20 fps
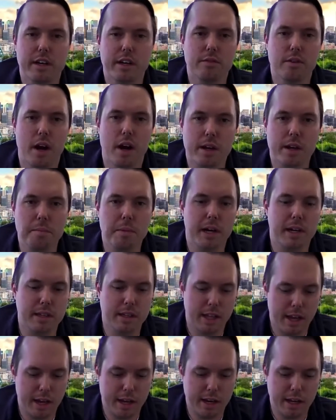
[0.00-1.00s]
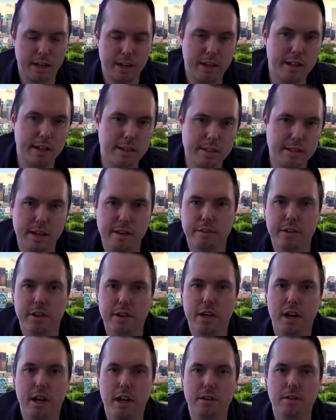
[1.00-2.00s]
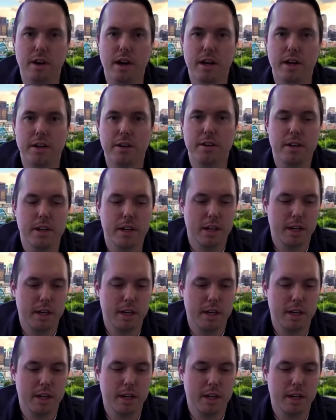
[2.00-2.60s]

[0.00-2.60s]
at Rocky Mountain Lighting in Denver, Colorado.